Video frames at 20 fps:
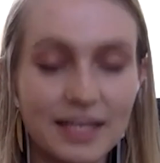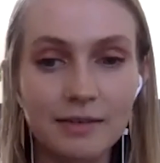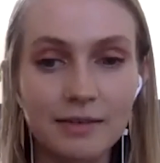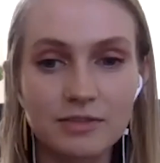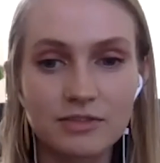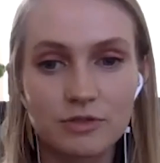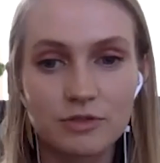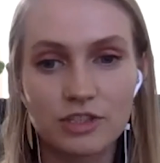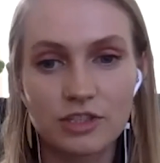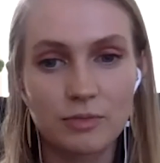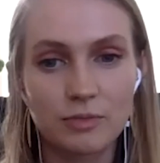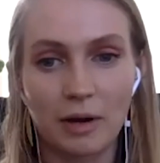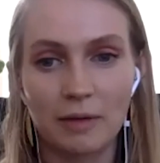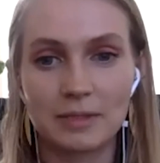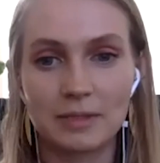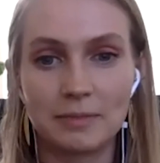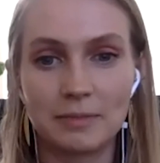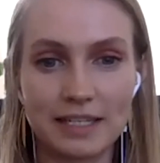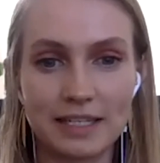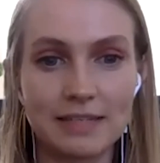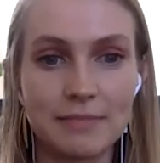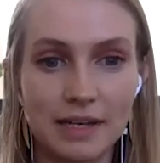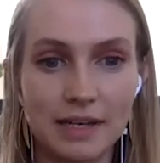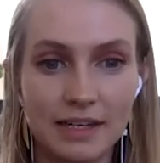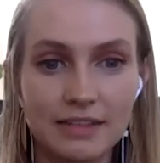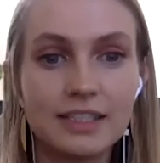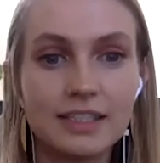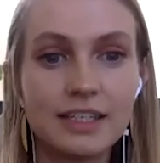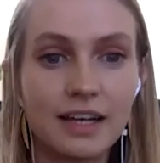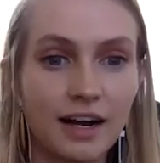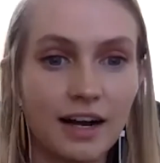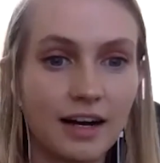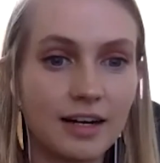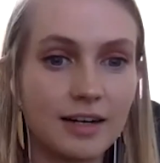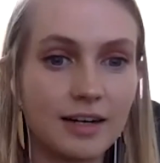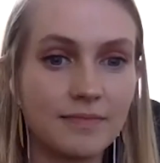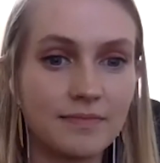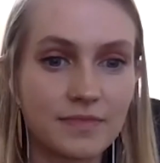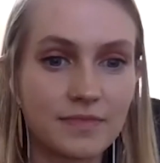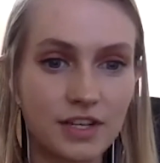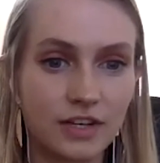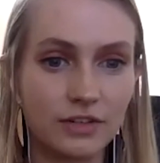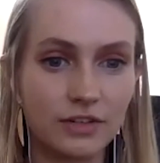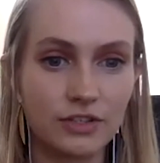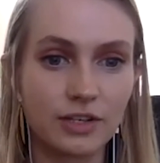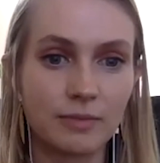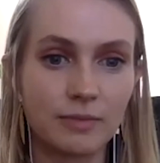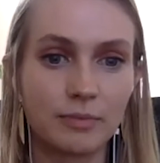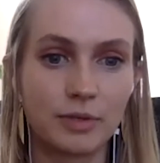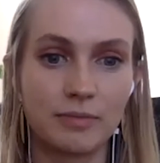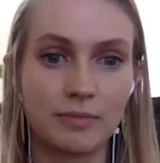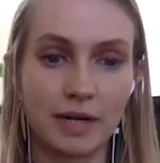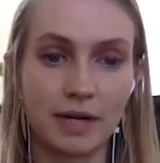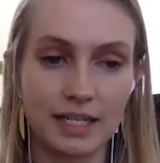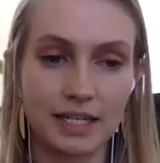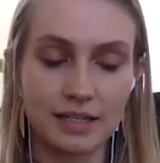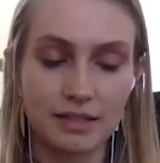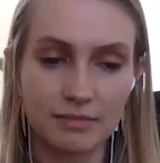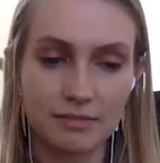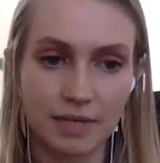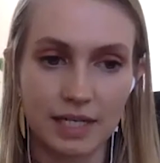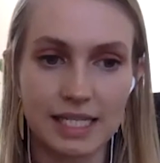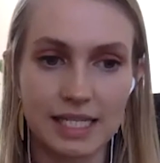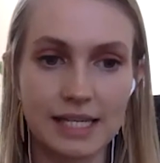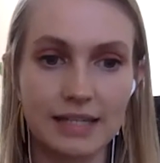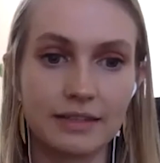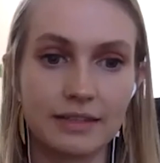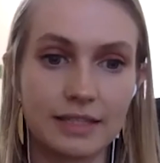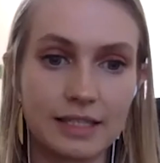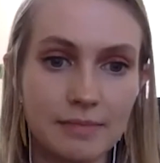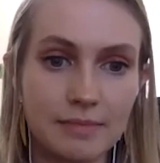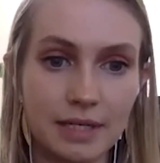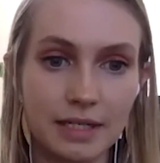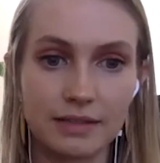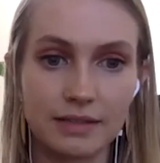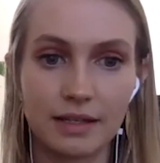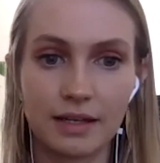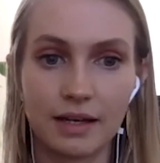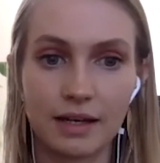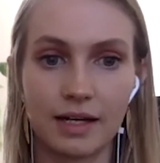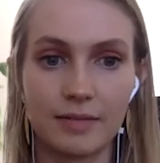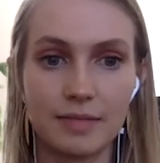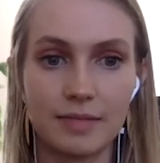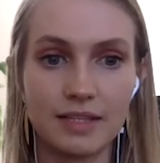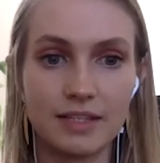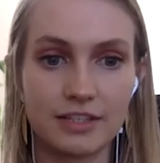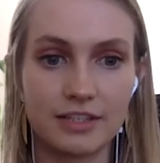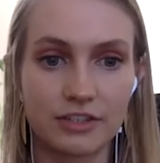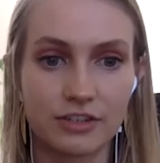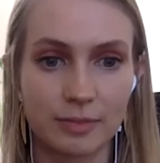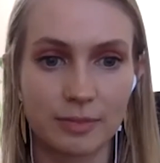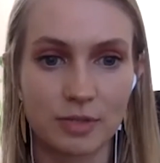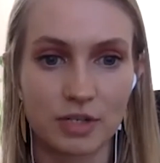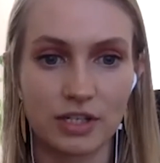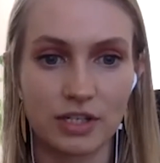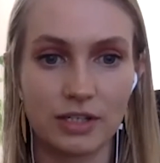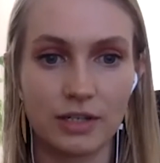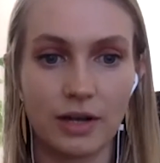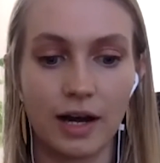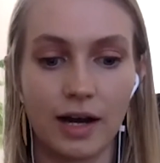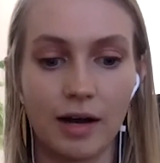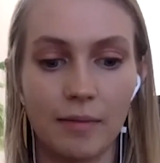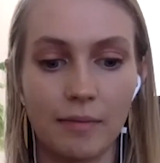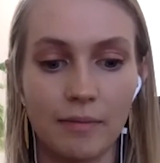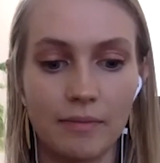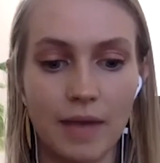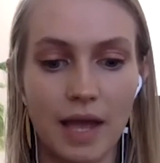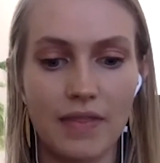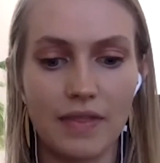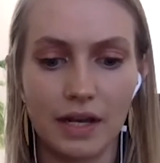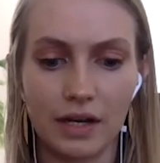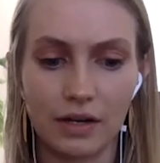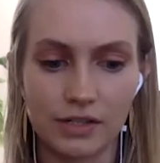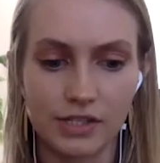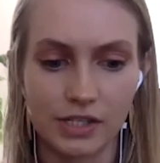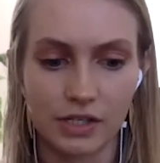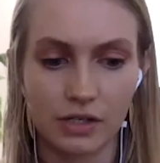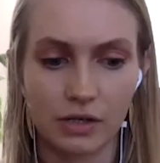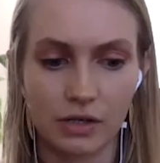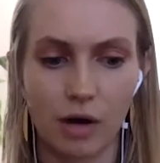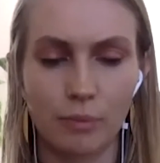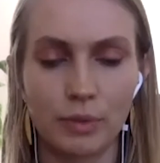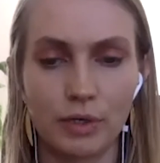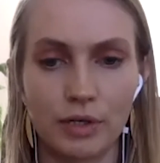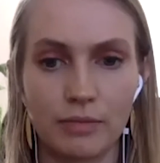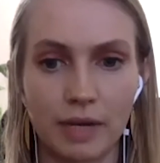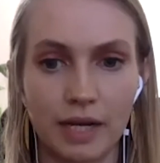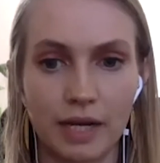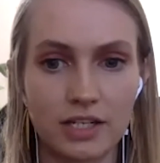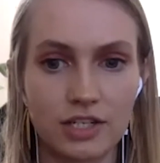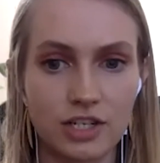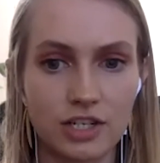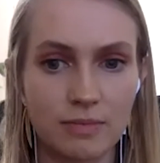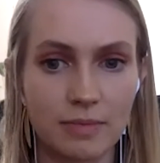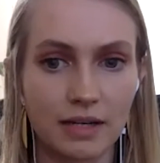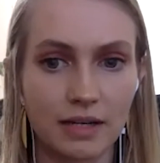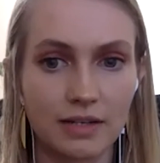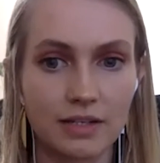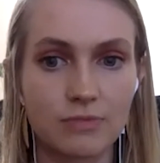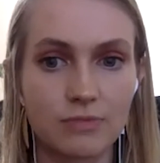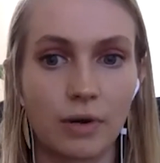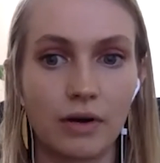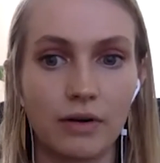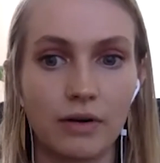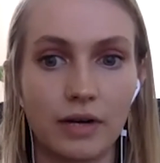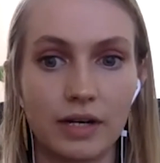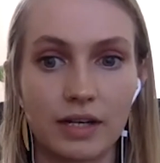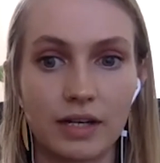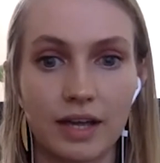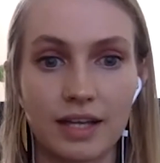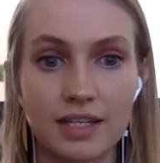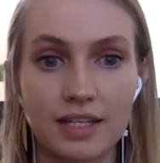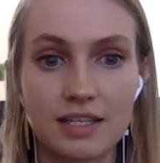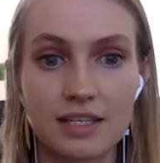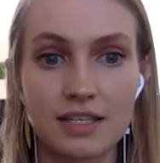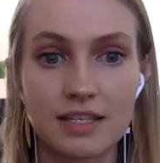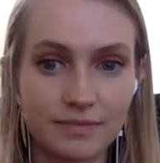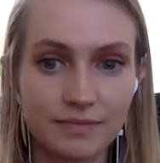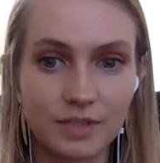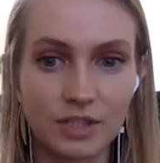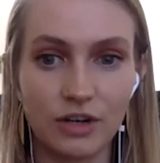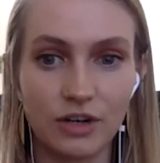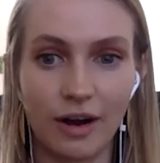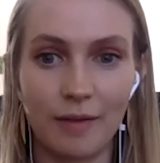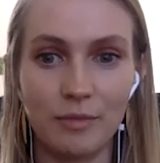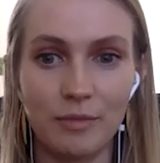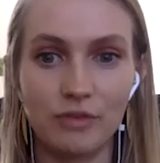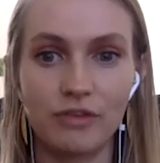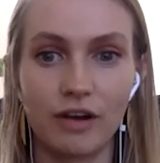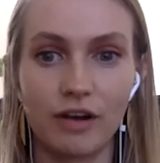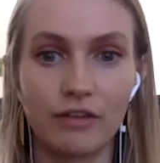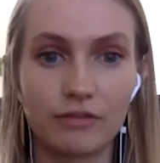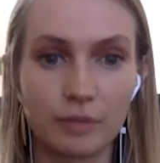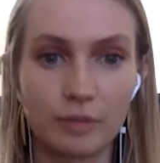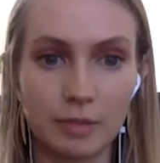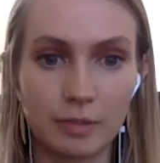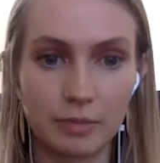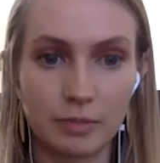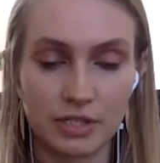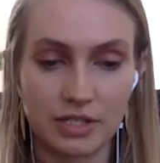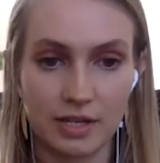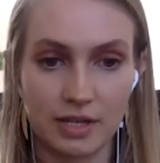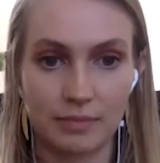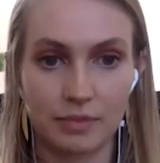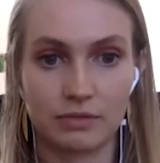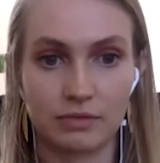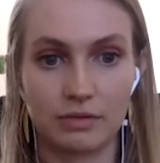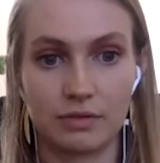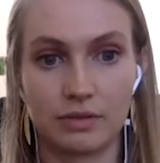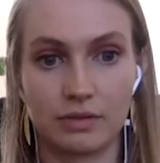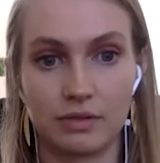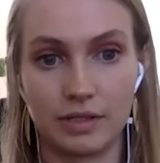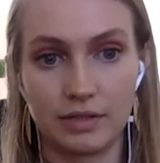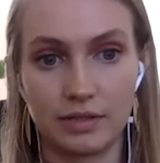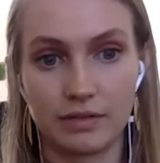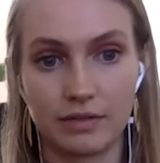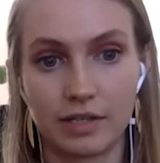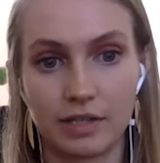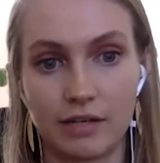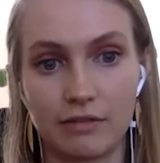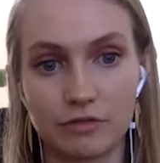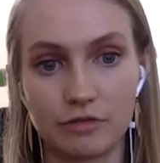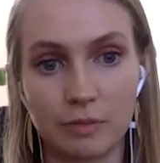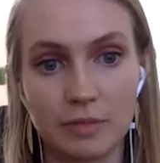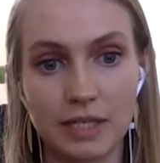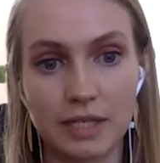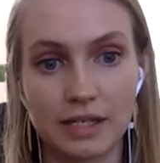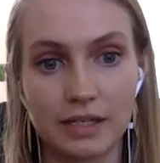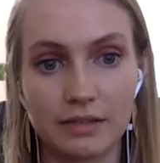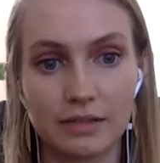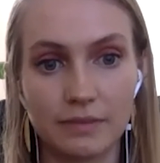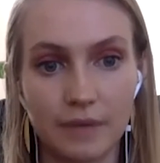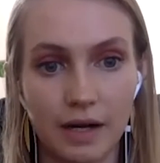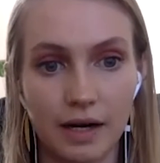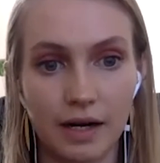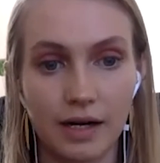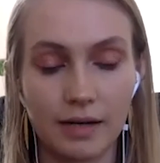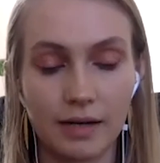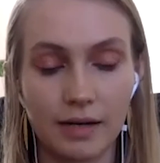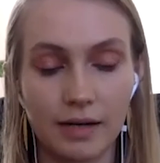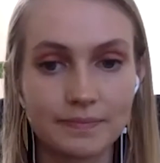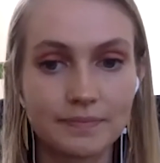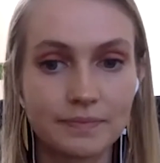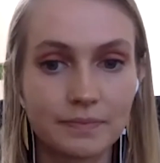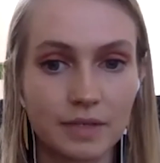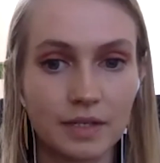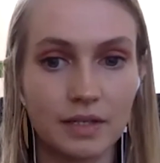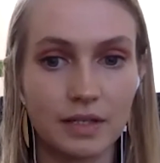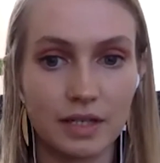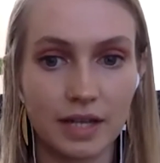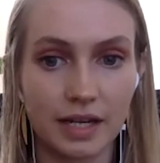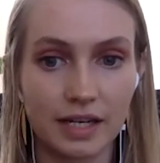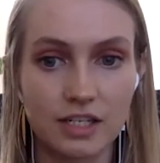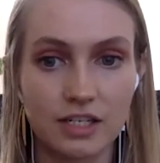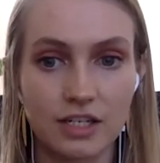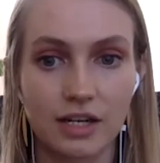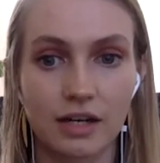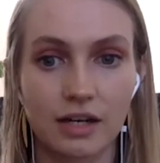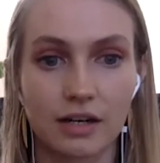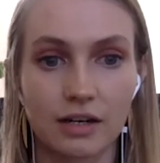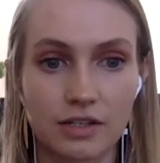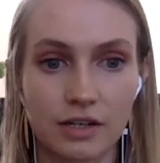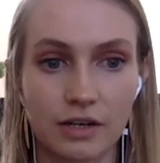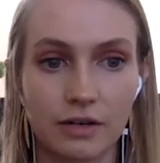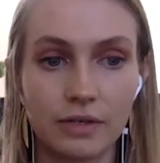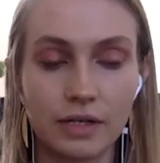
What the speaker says: Just probably by email. So you can put my Yale email in the description. And then also I'll put my Gmail as well in case, I move on from the preceptor role and from Yale in the next year or so.